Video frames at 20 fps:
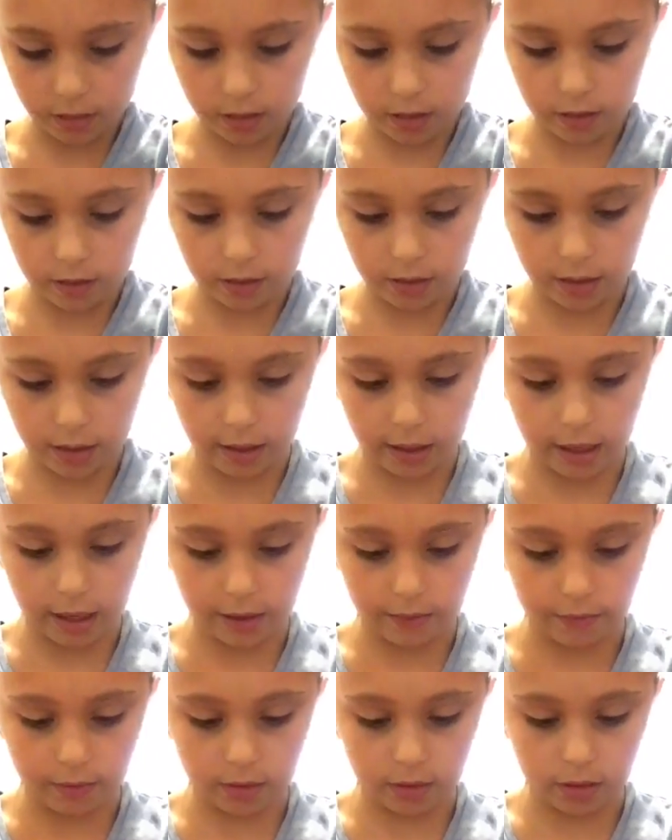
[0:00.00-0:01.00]
And then I
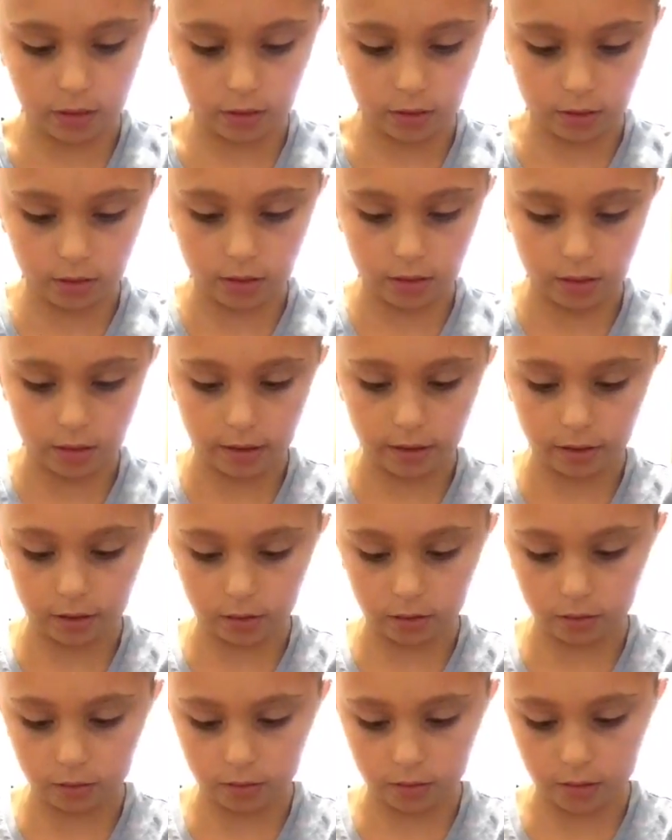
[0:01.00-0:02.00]
have another
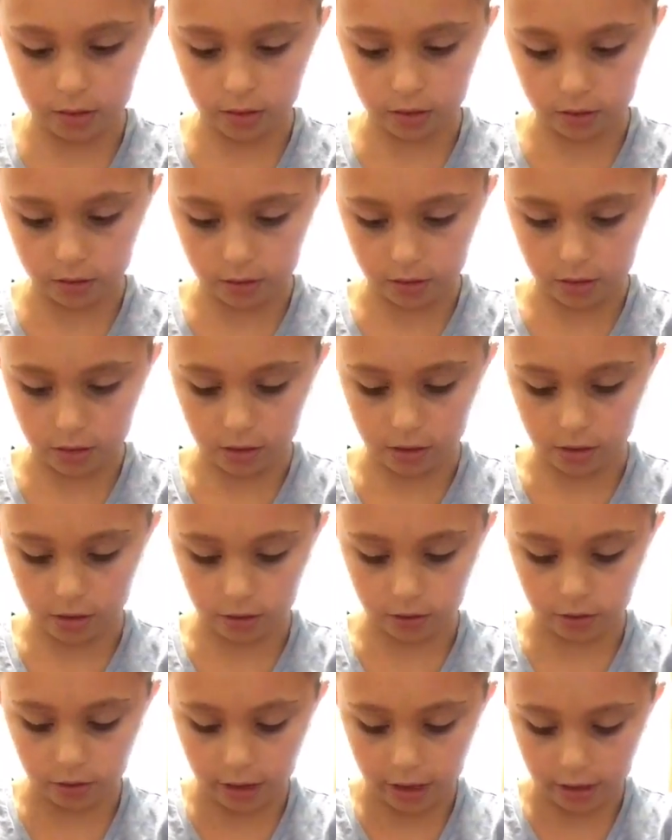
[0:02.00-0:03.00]
castle, another,
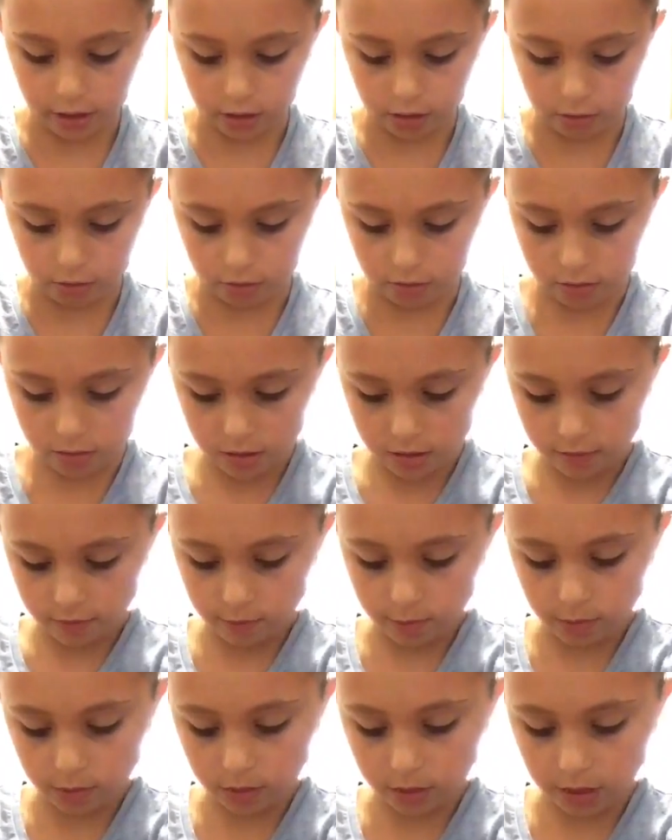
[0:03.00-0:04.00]
another castle,
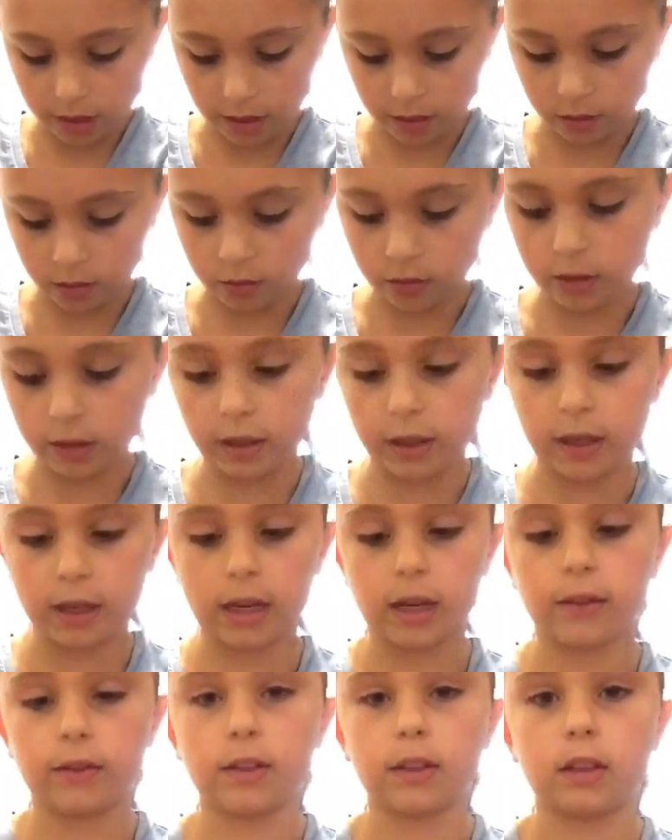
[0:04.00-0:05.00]
a bunch of castles. And then I
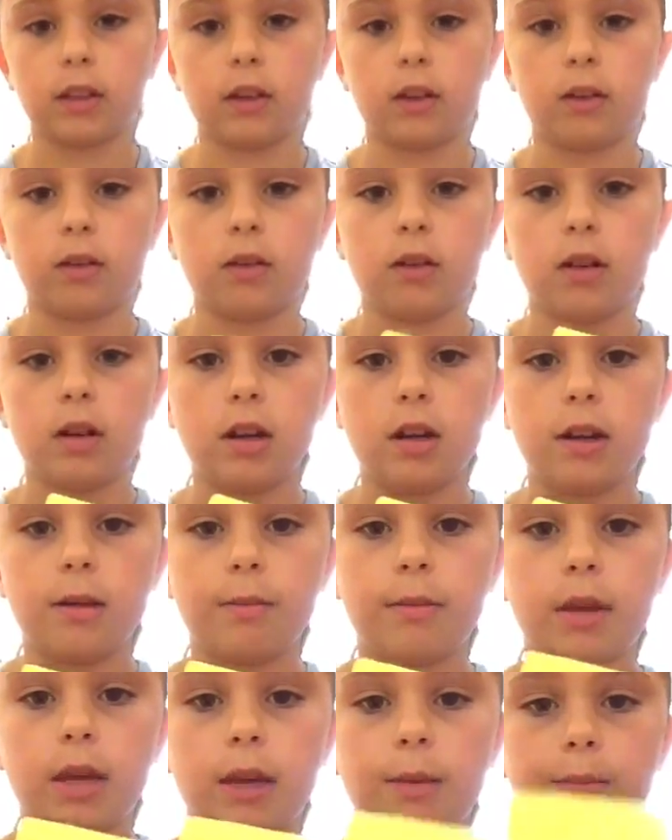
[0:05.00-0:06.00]
have this little
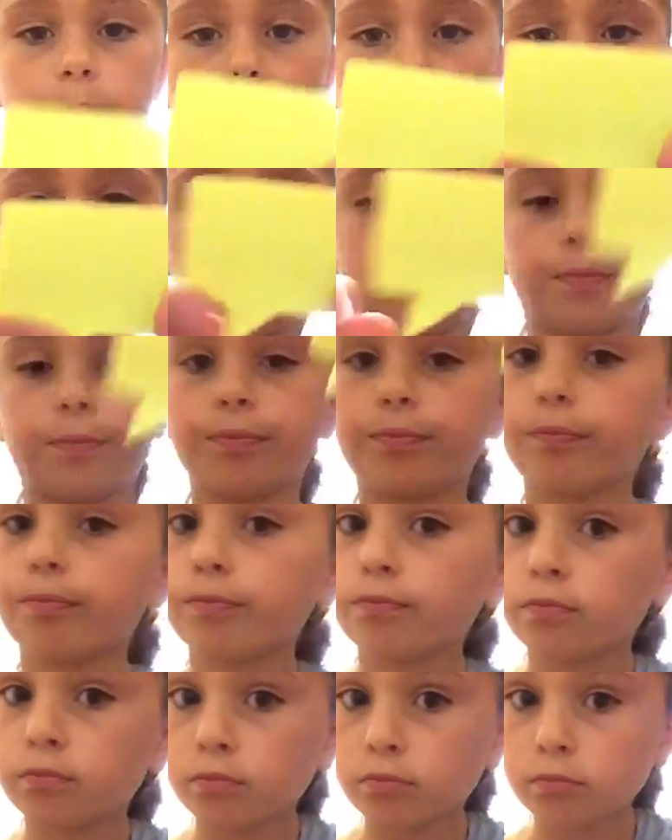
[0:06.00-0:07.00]
paper.
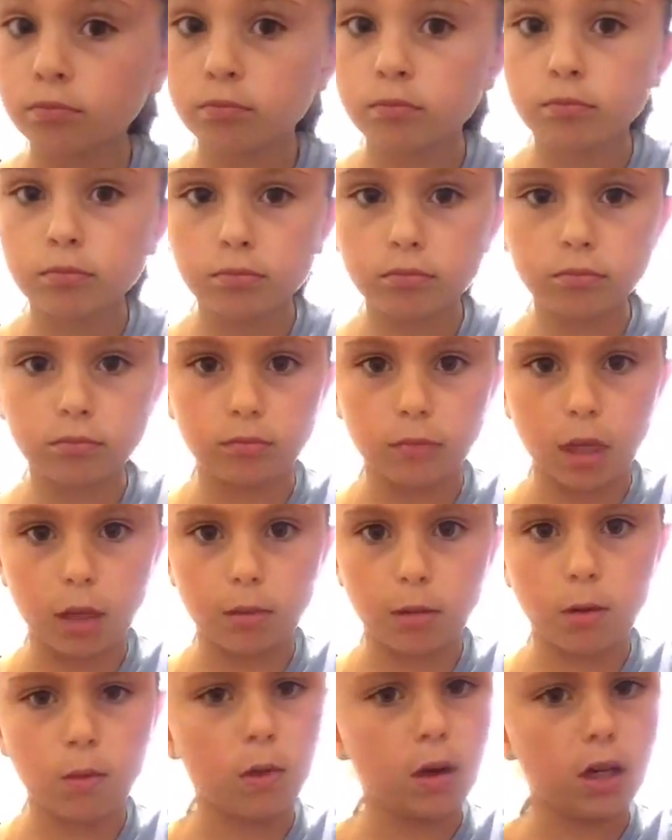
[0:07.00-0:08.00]
Hmm,
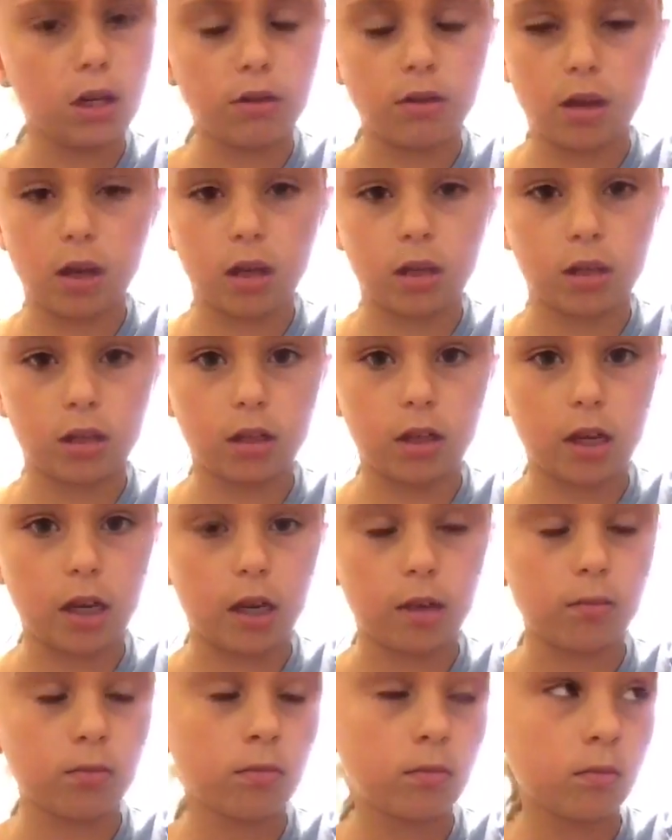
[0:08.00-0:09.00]
Emma, what are you thinking today?